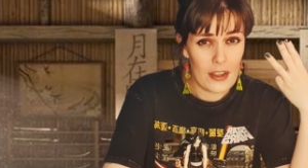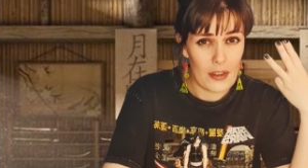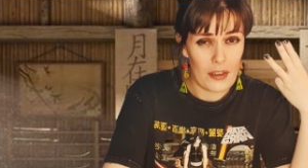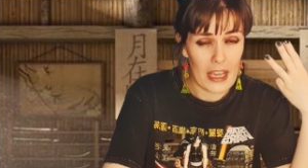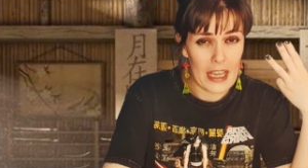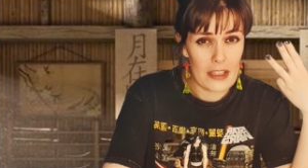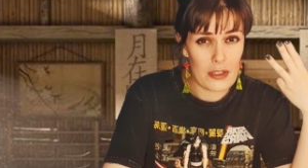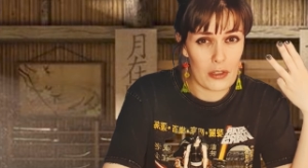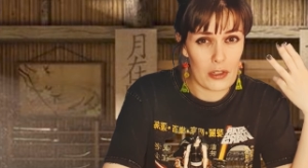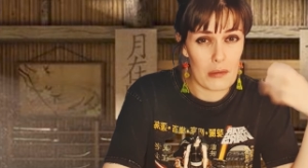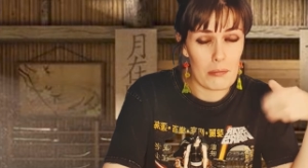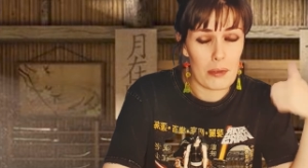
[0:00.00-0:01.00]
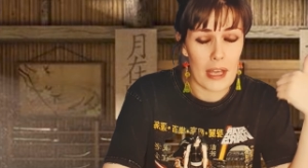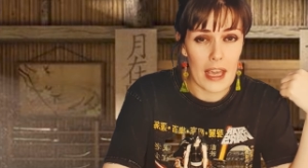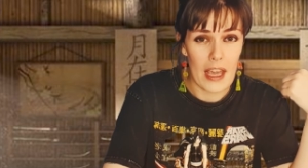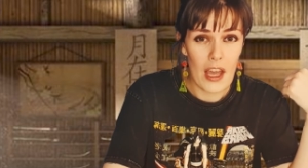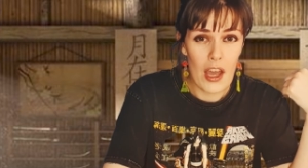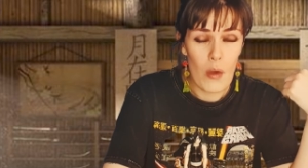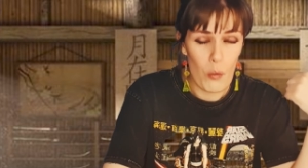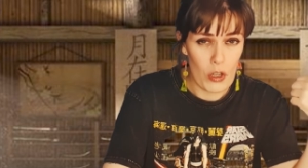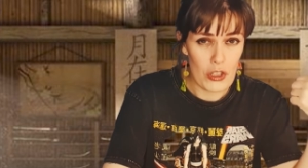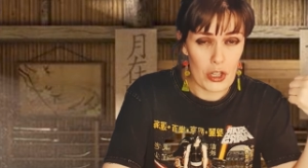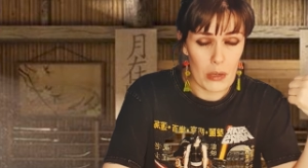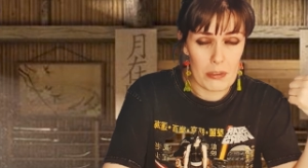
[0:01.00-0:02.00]
Okay, so it could be 1
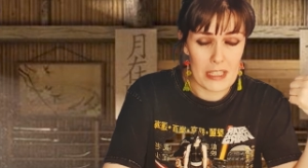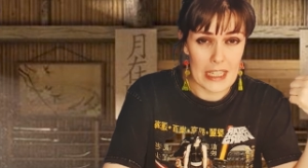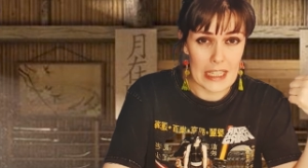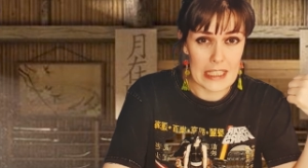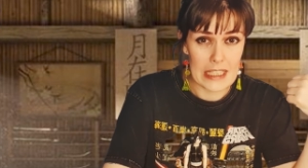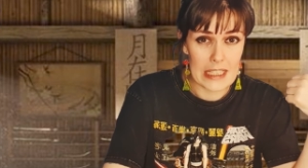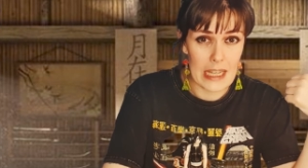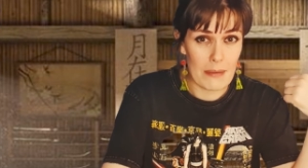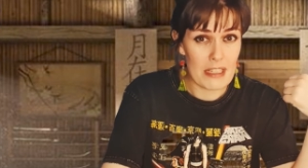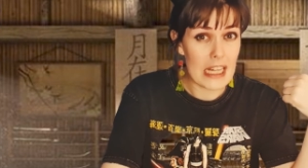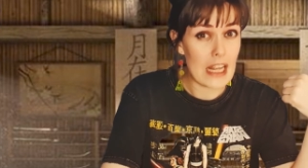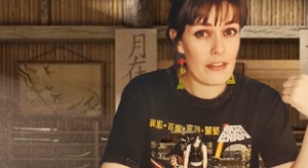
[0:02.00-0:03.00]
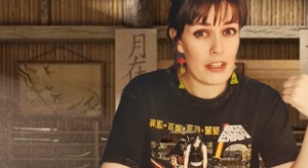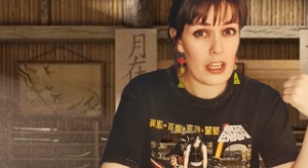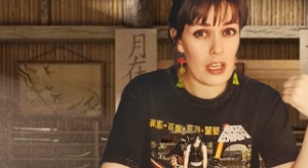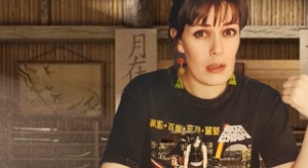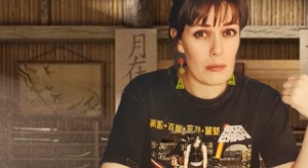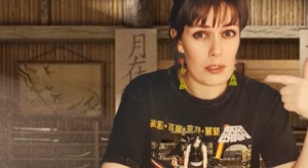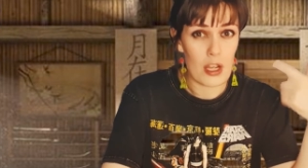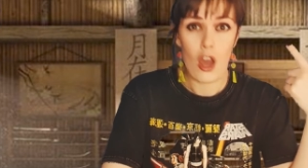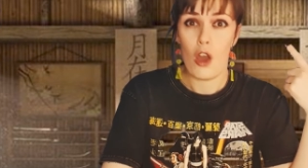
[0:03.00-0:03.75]
chopstick is the same as 11 cubes.